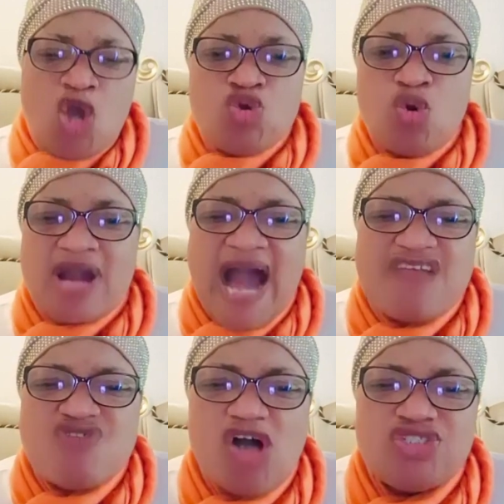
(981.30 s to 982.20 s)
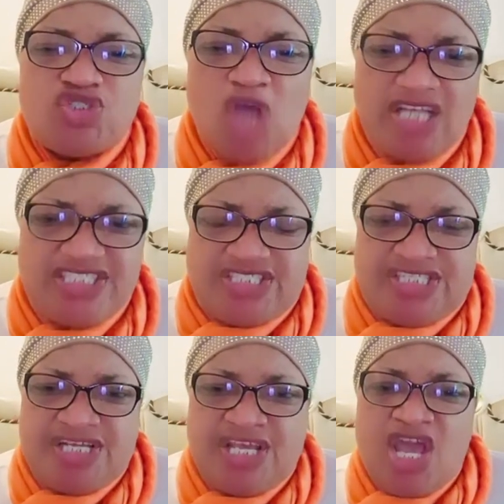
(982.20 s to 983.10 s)
You cannot
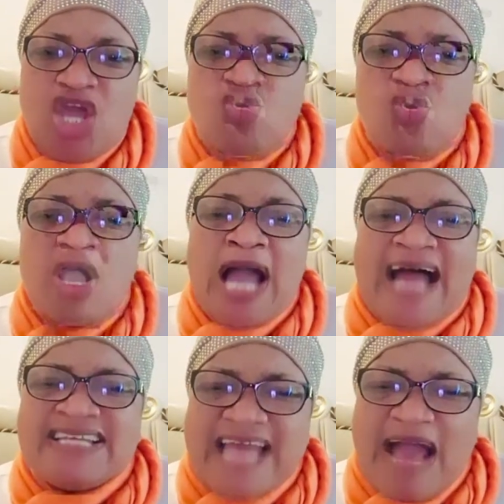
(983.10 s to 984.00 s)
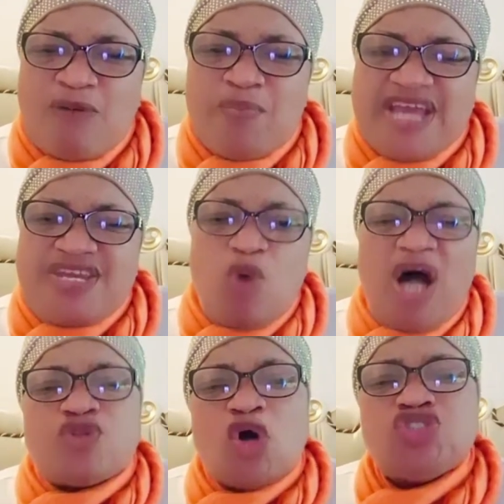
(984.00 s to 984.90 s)
judge. And they will be the
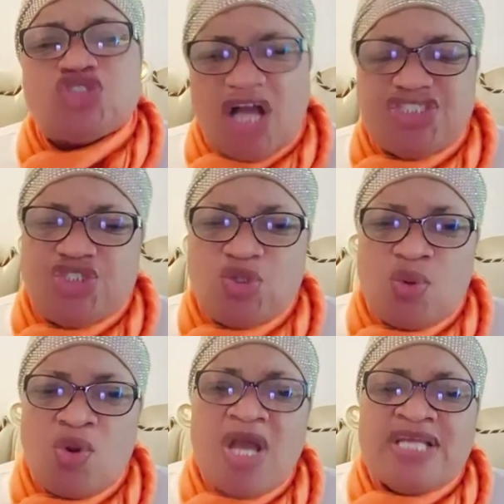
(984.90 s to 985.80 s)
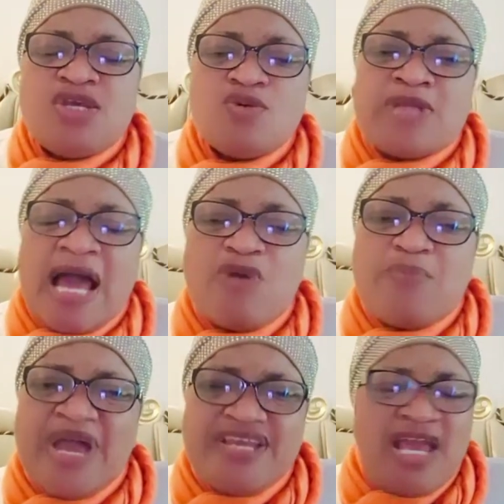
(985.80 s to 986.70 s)
one to judge you. They
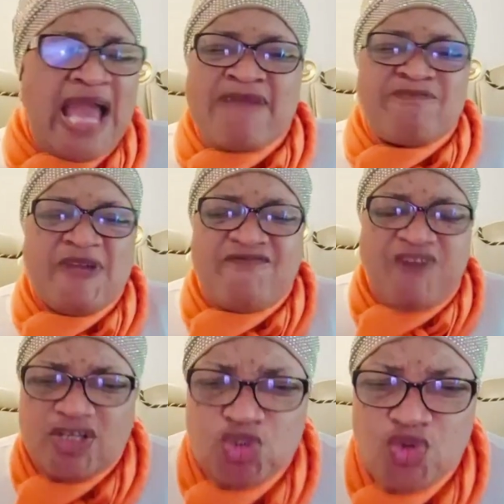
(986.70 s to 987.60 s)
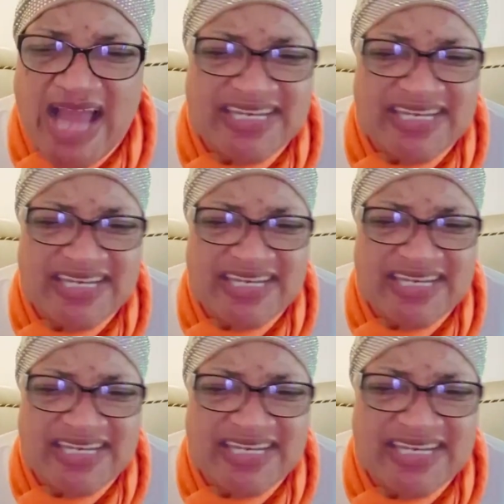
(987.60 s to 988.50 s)
will be before you do anything, they
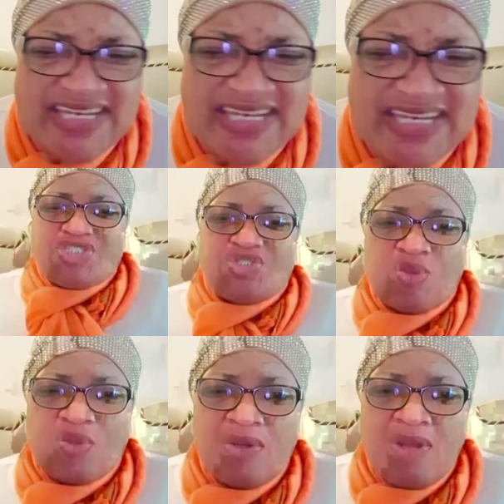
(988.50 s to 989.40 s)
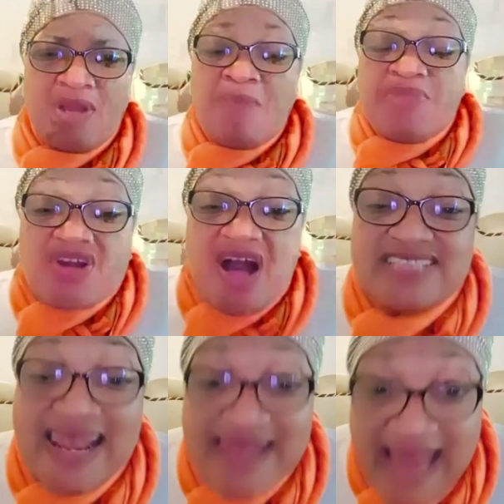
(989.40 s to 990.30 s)
start to judge you. Because
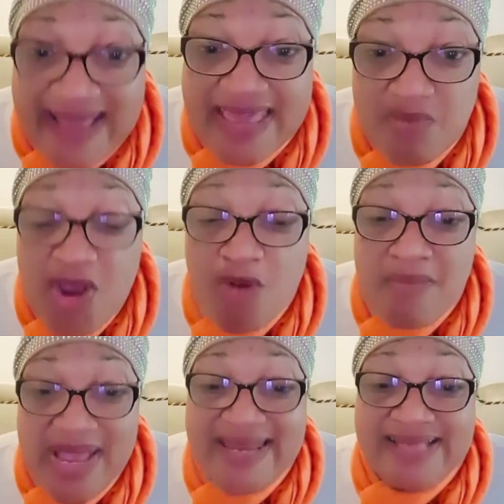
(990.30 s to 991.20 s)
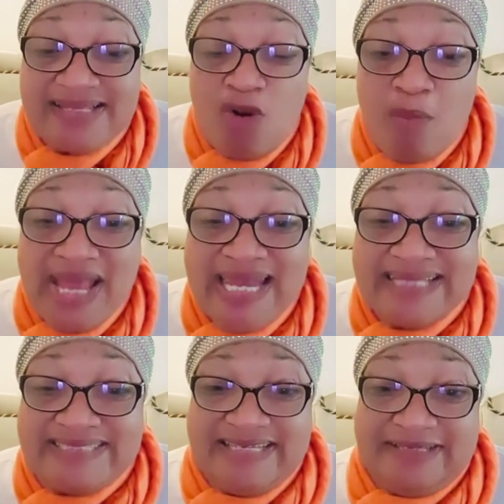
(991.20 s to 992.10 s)
they lack
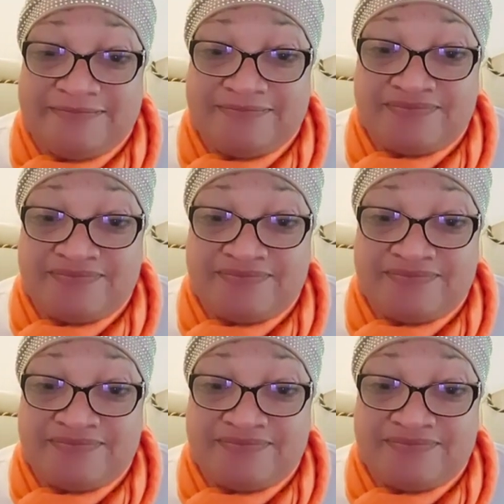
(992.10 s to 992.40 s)
humility.